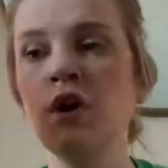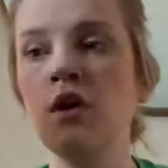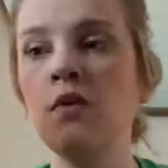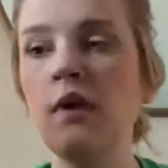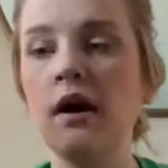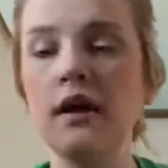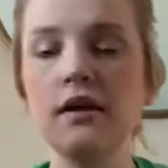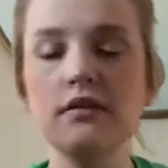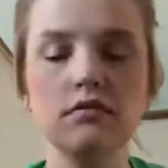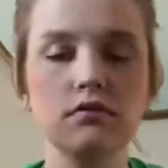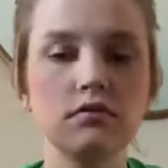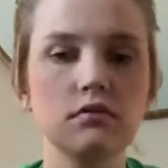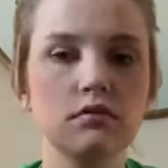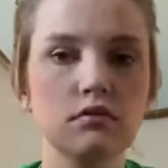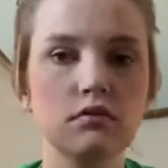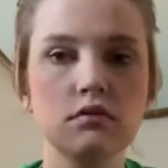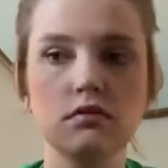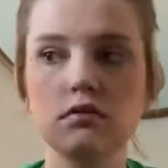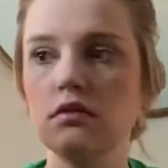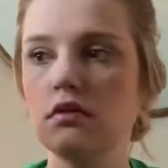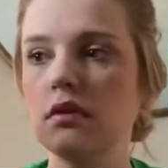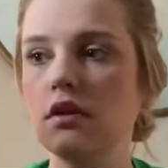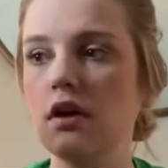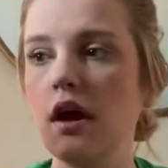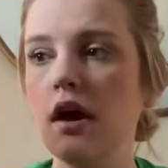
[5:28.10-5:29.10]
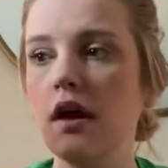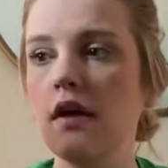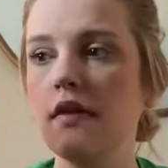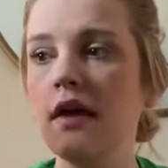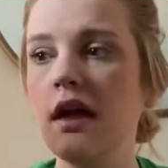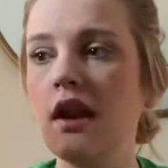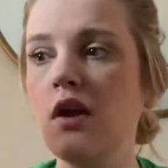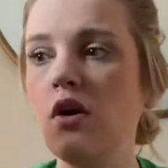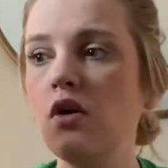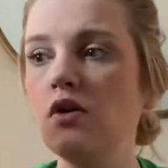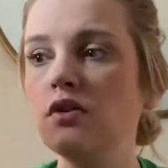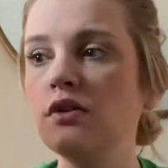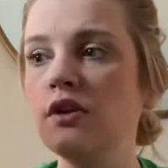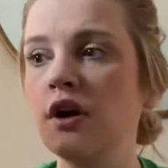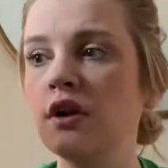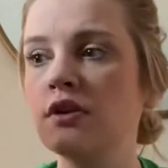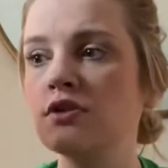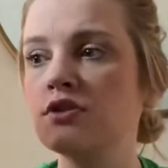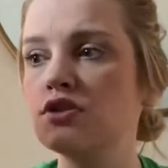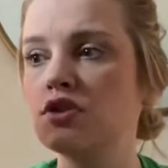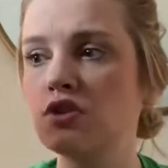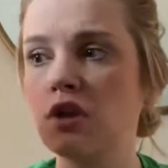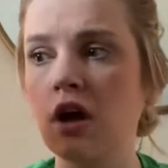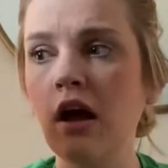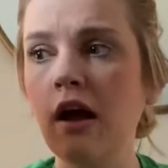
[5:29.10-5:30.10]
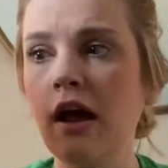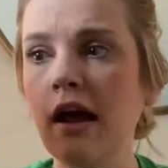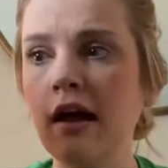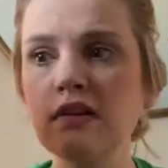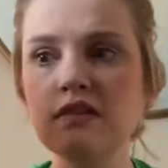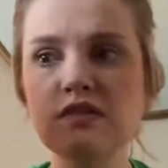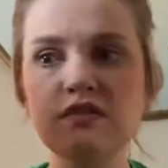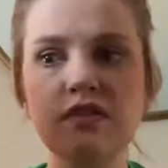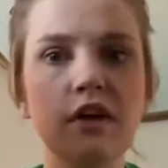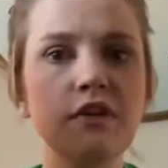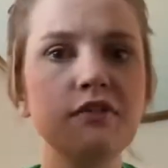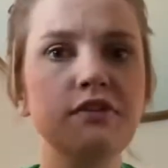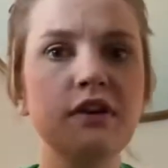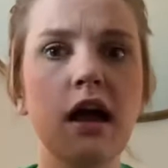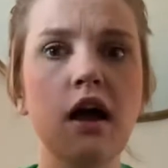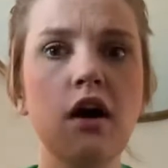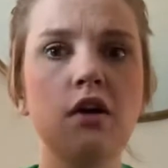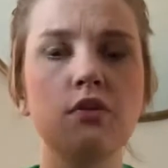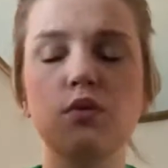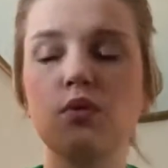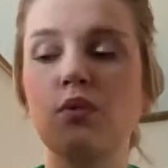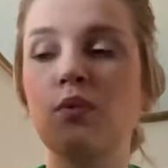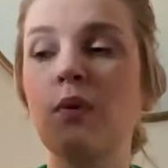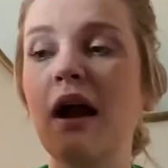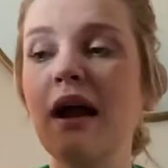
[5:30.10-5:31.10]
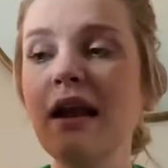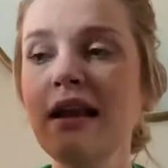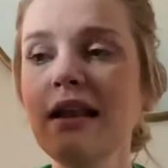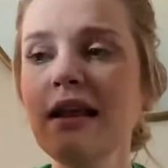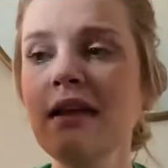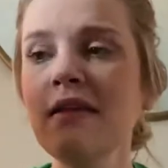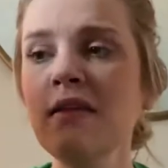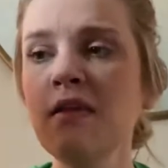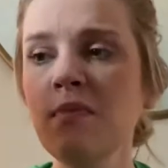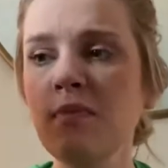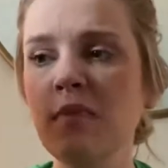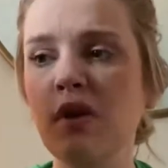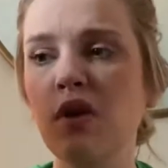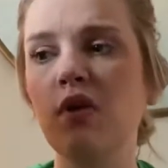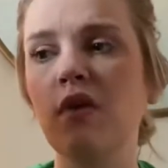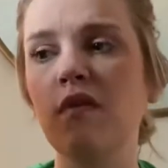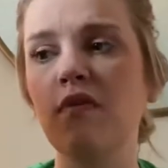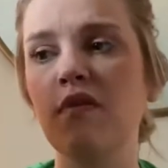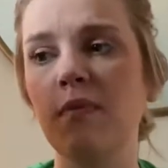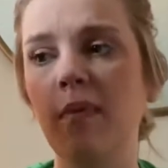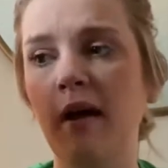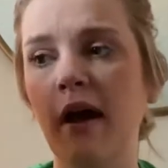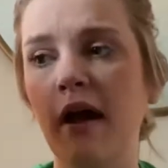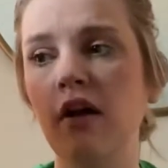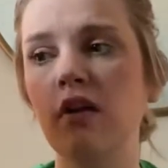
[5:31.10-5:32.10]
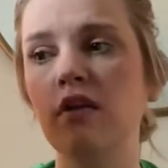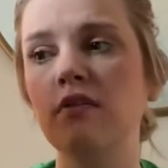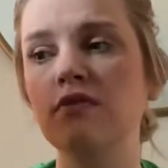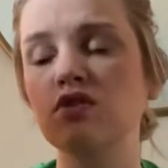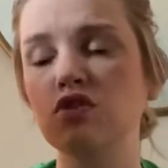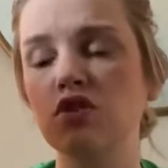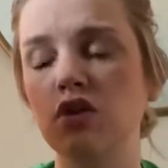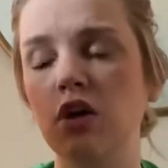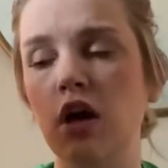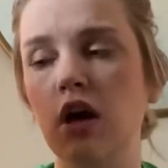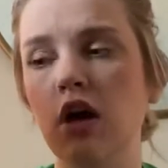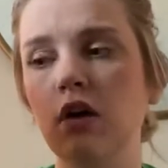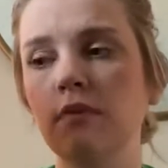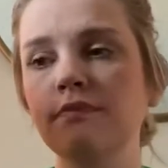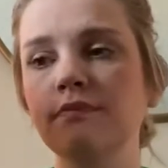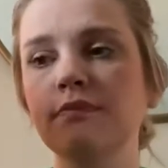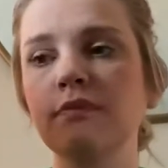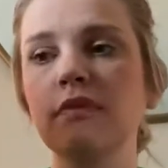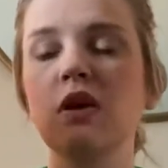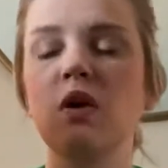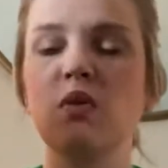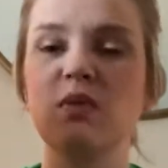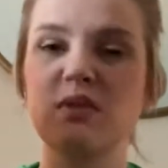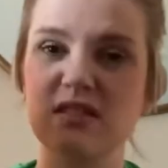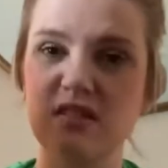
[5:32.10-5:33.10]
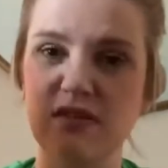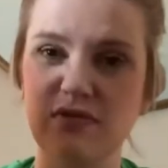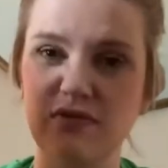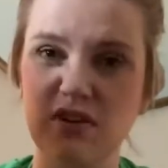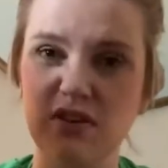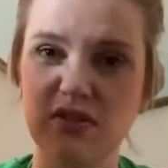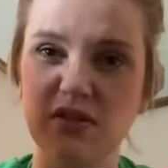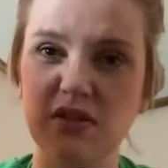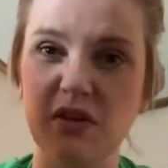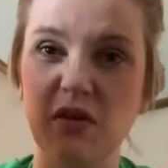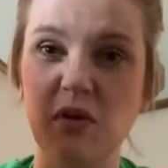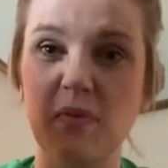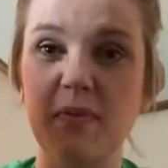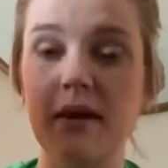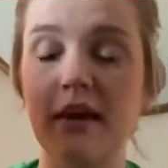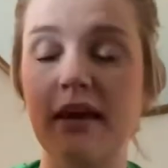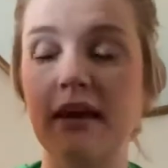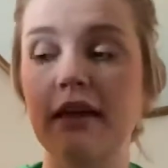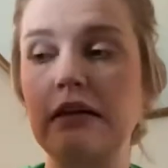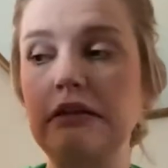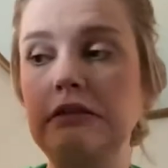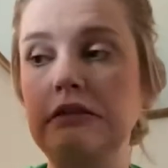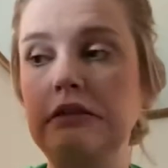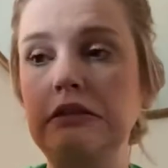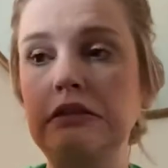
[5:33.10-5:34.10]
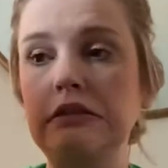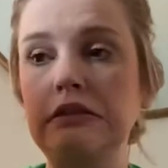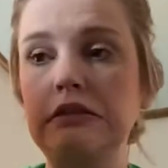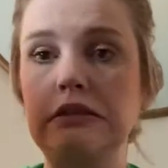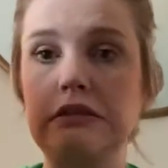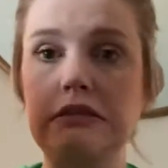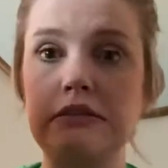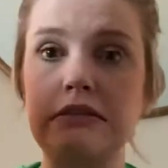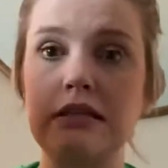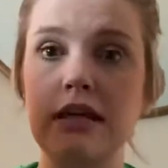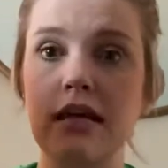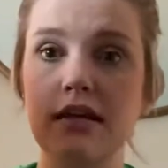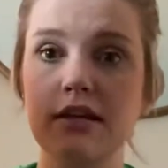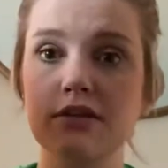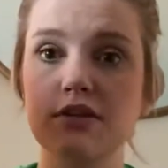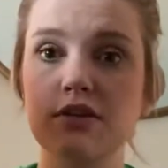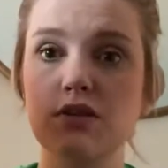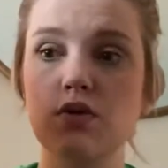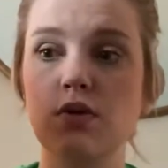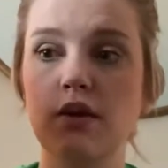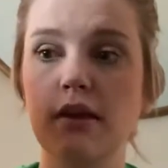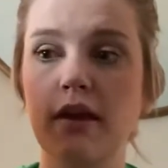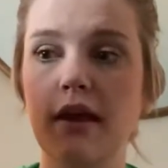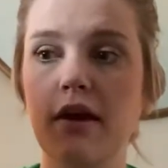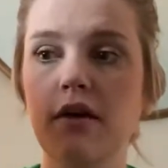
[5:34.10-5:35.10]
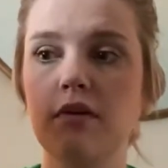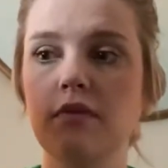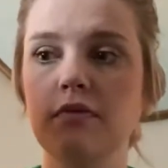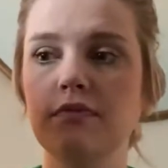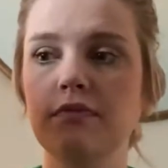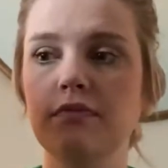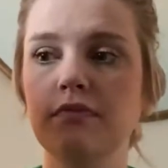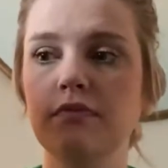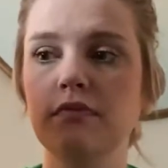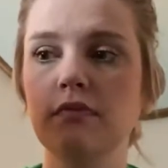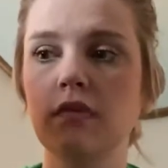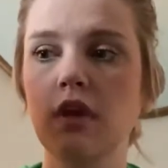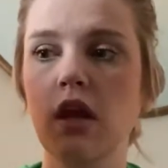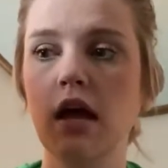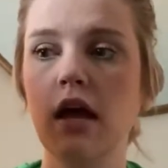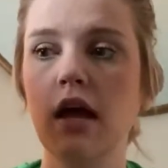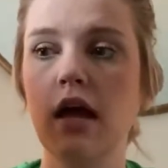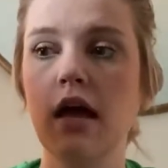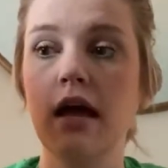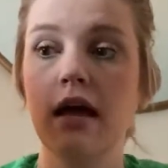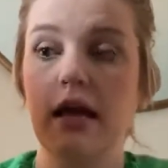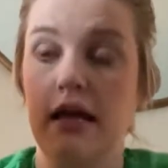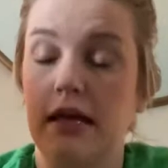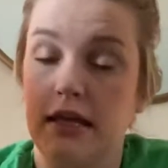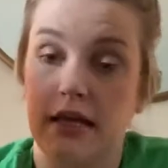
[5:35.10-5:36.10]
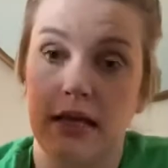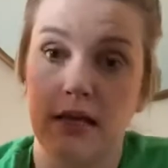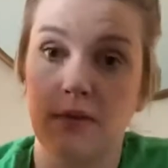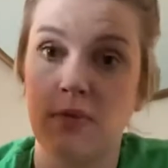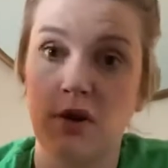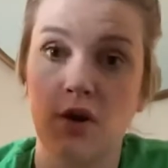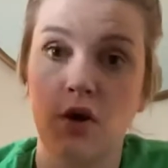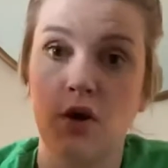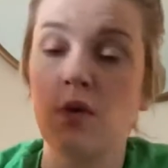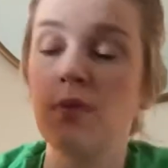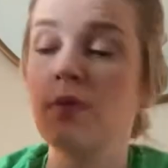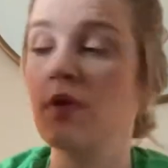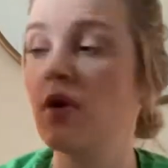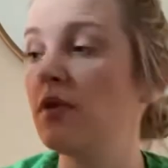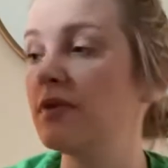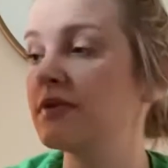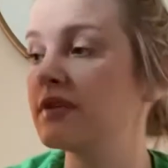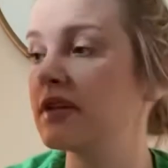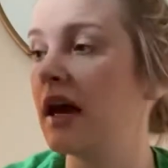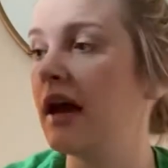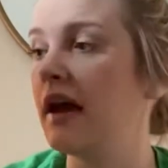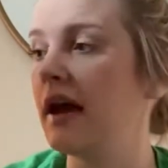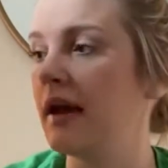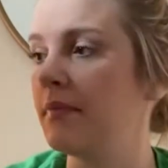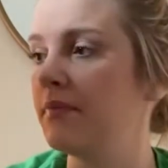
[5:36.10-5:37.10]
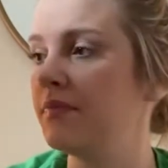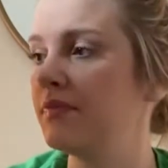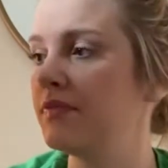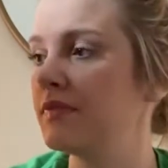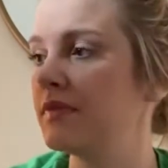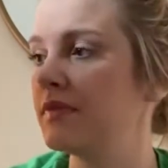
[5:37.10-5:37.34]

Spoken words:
what? That whole darn straw house fell down. Right in the middle of the pile of straw was the first little pig, dead as a doornail. He'd been home the whole time.